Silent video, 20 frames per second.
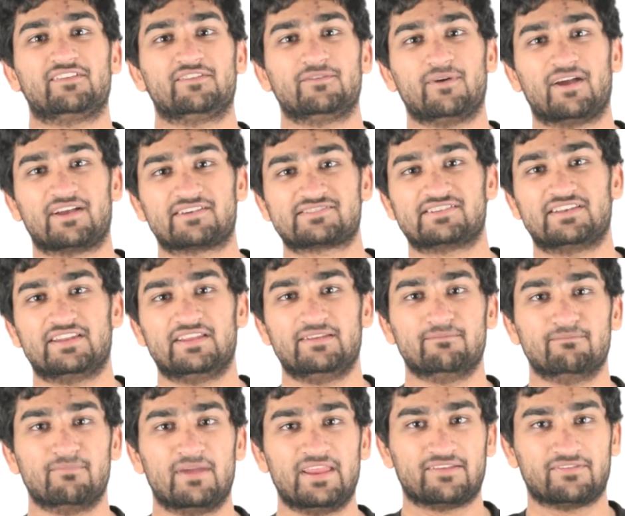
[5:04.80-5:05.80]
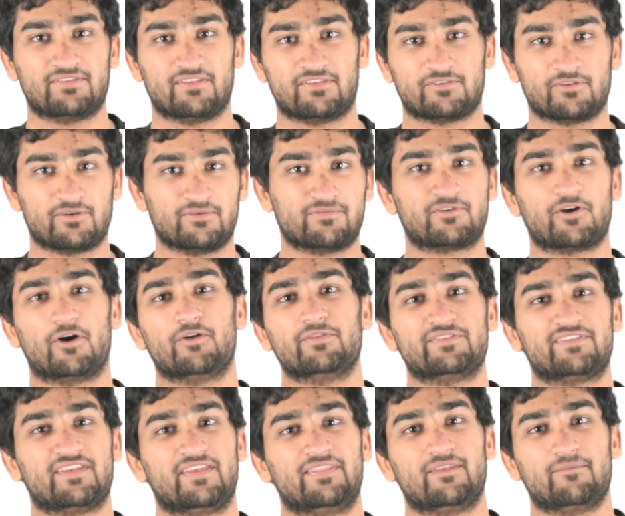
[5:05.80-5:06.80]
it, who actually make the sort of
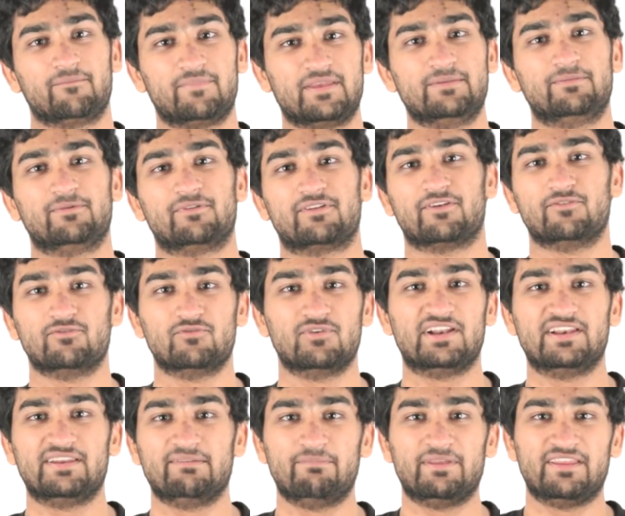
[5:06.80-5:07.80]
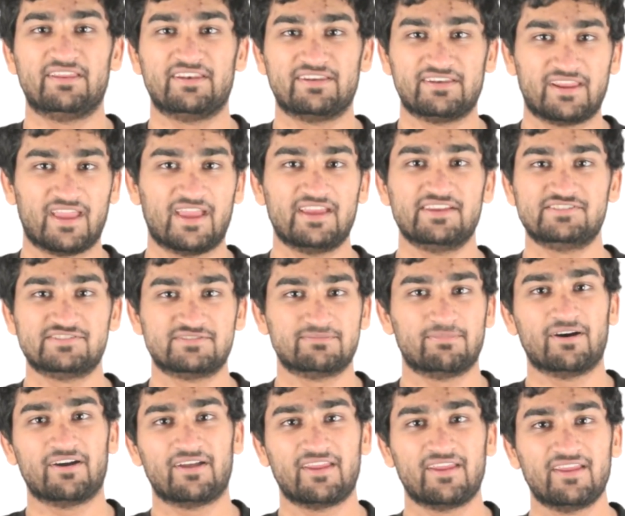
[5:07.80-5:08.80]
content that people can really be engaged
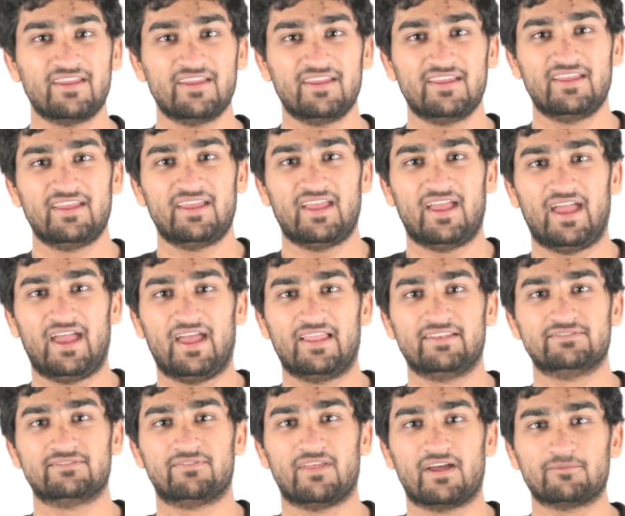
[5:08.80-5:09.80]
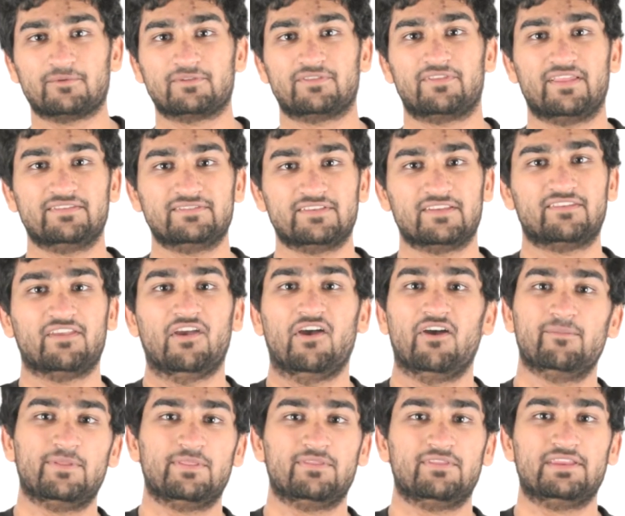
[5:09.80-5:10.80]
by? And that will then
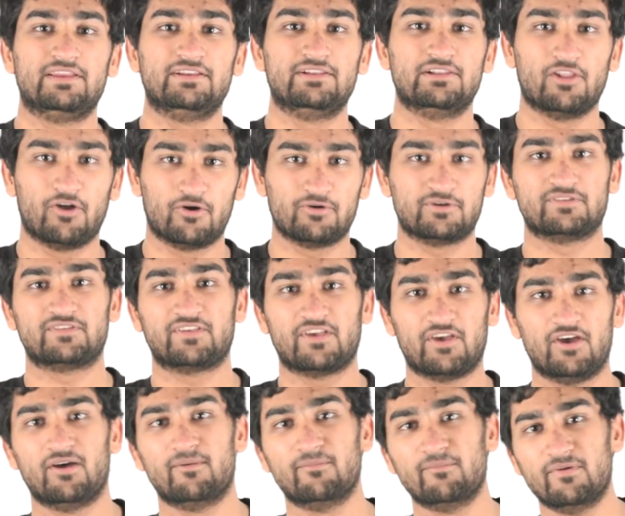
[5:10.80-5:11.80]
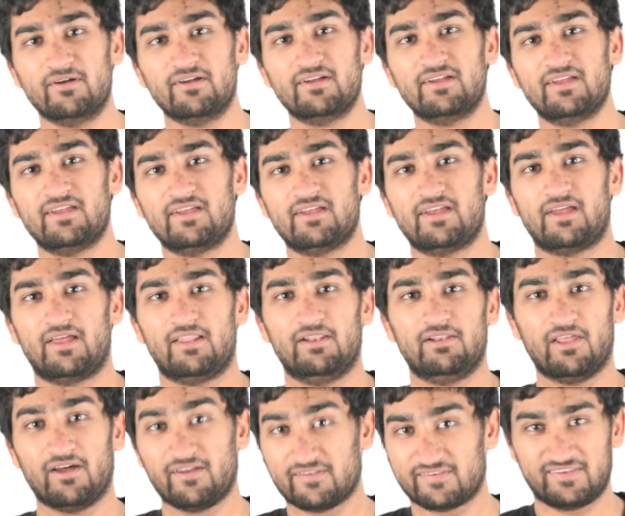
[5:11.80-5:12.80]
determine the long-term
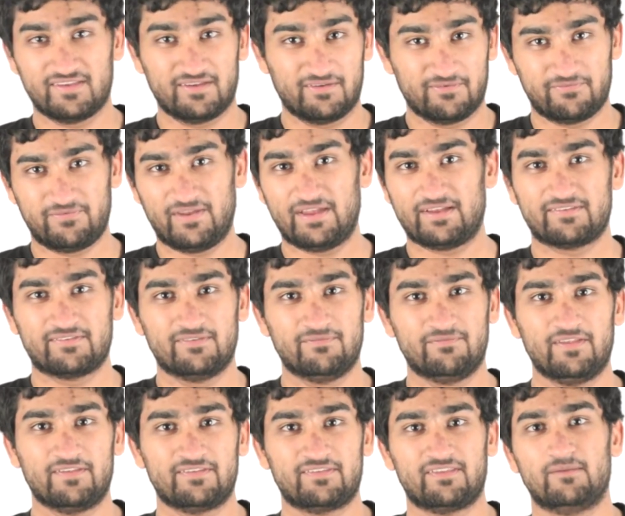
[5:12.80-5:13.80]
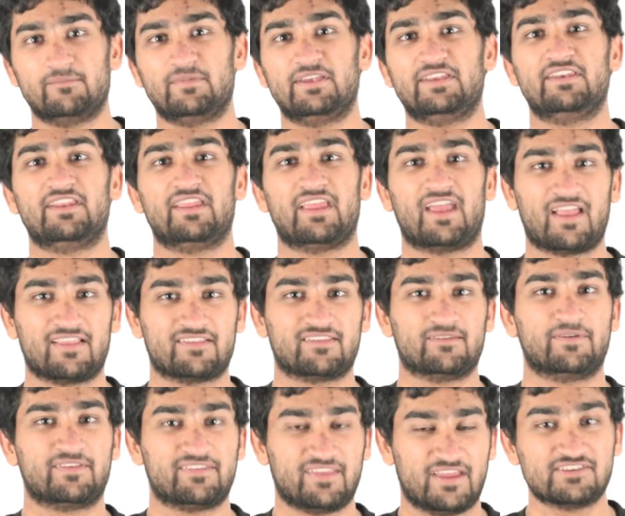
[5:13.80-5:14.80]
lasting effects of this. I mean, it has
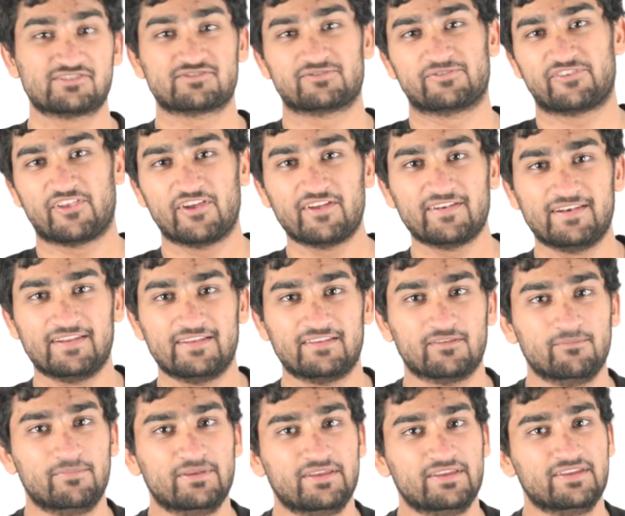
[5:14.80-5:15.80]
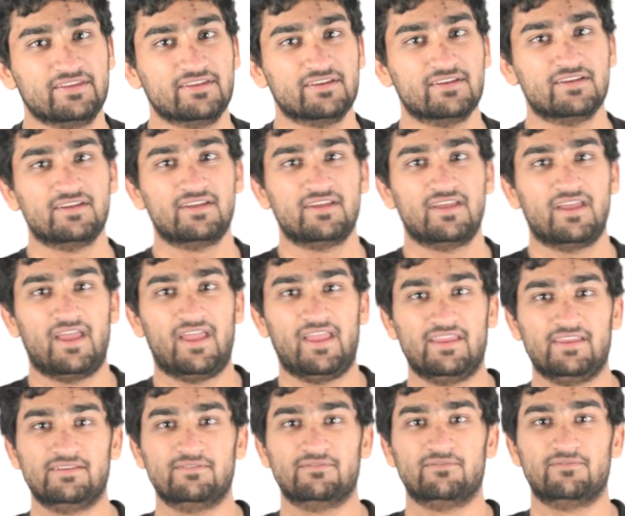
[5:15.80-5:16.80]
the potential certainly to be
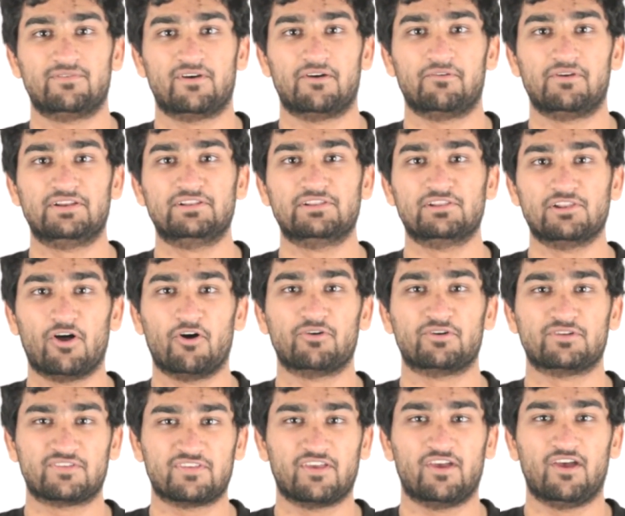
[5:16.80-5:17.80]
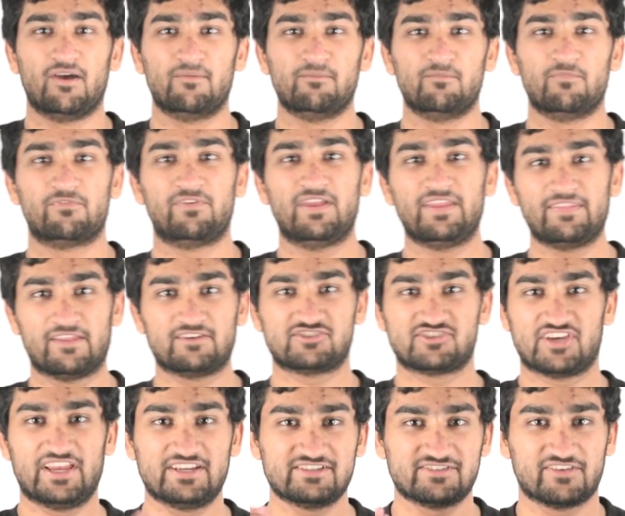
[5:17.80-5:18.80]
a very long-term thing that
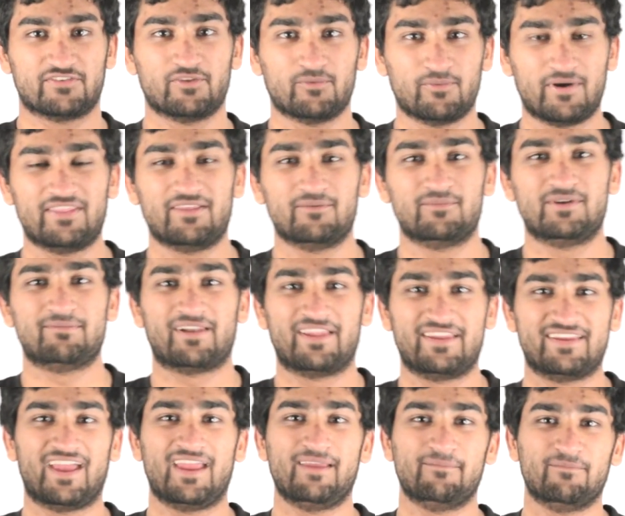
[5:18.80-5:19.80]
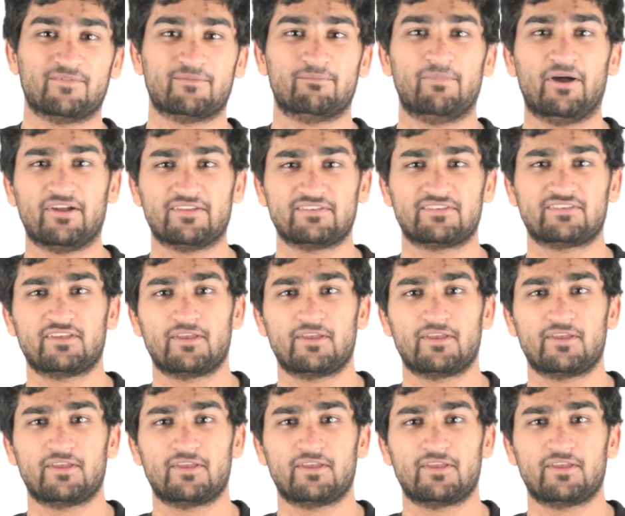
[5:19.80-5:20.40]
changes the way that we play games, but